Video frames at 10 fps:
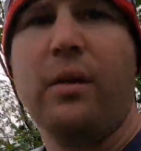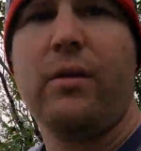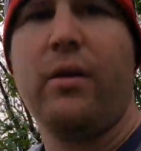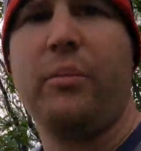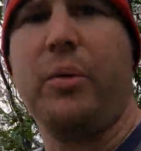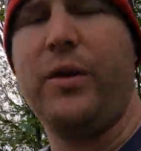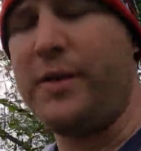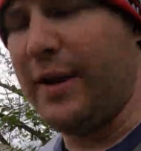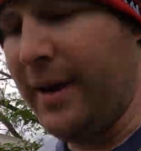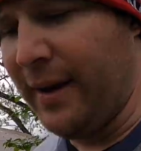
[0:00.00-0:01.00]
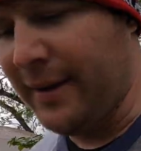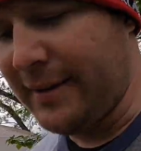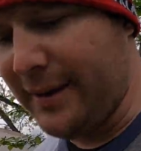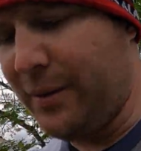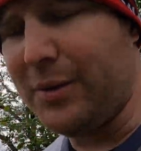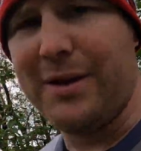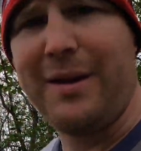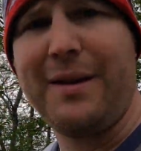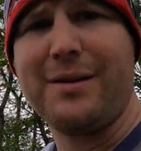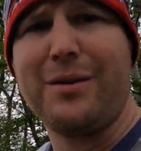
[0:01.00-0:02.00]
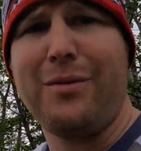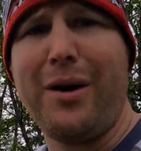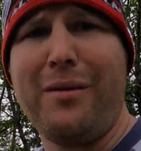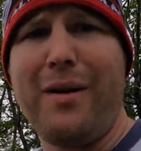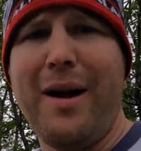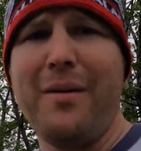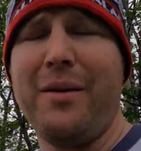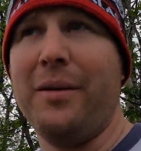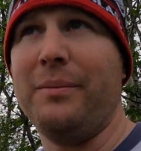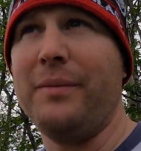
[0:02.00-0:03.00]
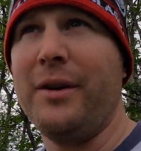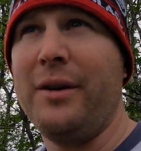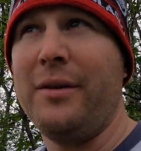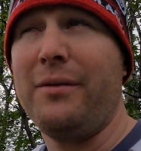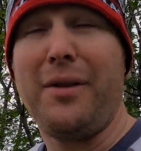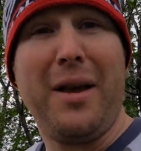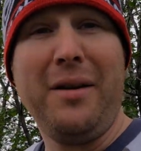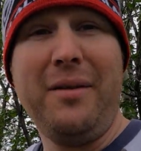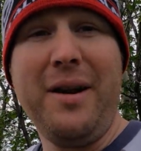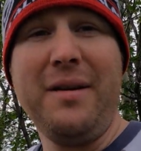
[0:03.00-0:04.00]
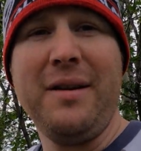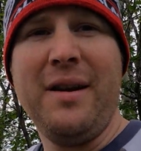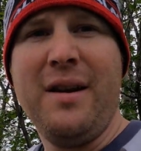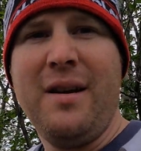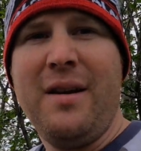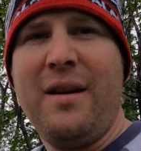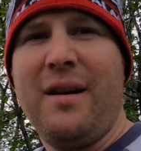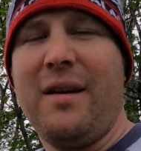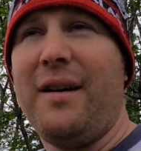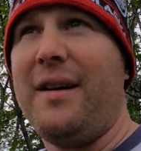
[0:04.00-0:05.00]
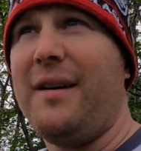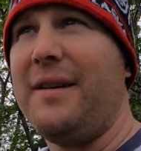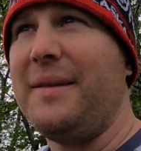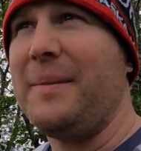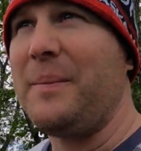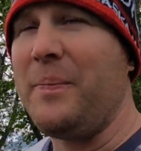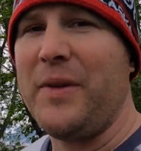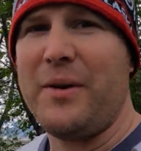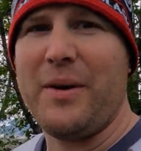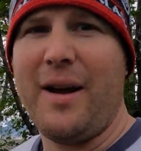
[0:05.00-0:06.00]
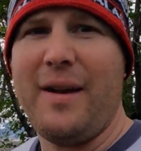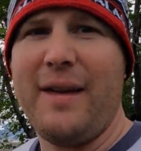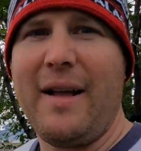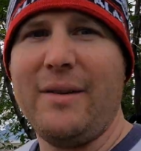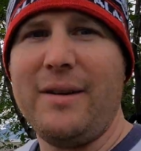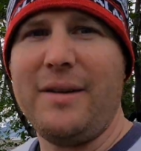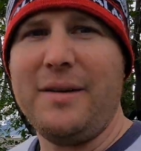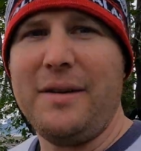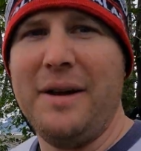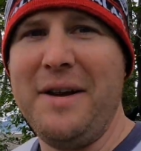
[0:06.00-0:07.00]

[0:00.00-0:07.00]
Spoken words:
There aren't birds like seagulls and things that are running around, flying around, kind of yelling and